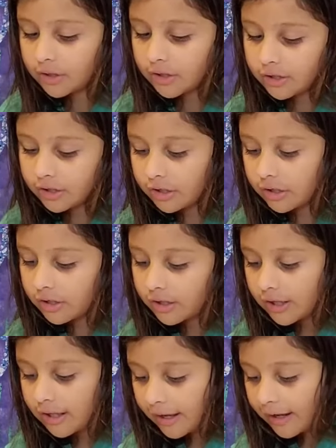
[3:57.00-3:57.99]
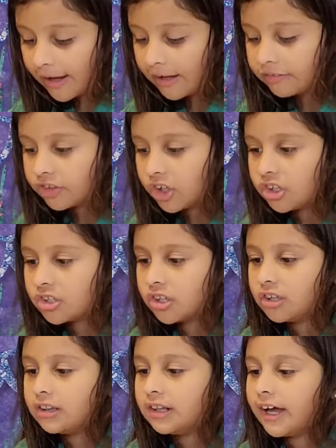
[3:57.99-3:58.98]
glitter, and there's
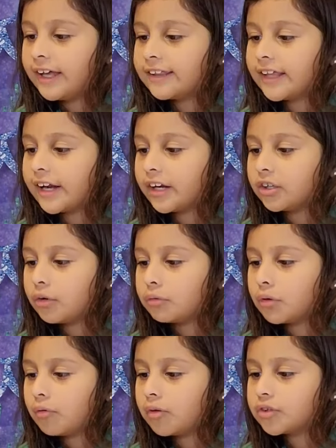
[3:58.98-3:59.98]
a light that I don't know